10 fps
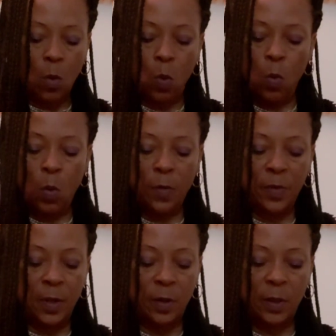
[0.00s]
or
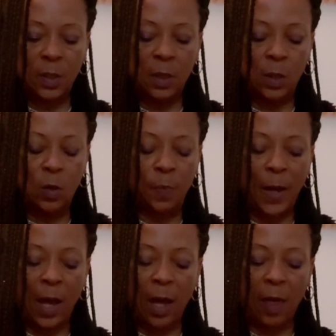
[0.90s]
there's a new
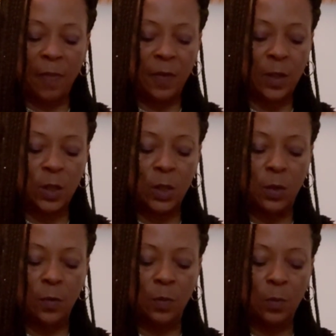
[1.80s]
path
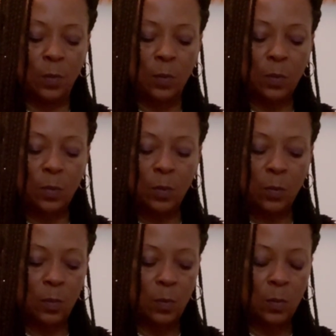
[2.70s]
to
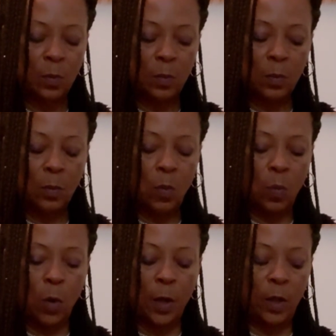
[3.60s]

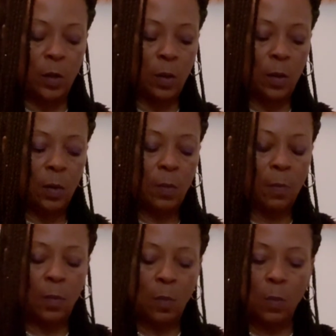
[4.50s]
what you're
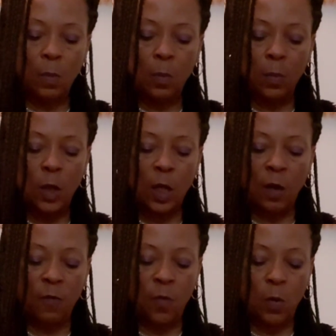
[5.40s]

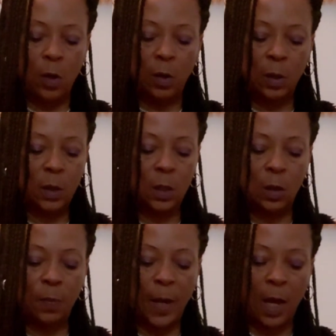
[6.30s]
looking for. It's a
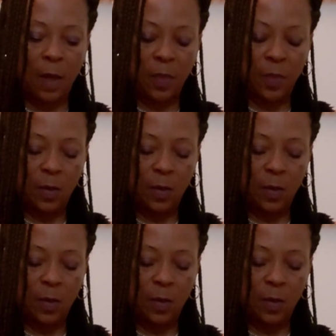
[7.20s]
new path.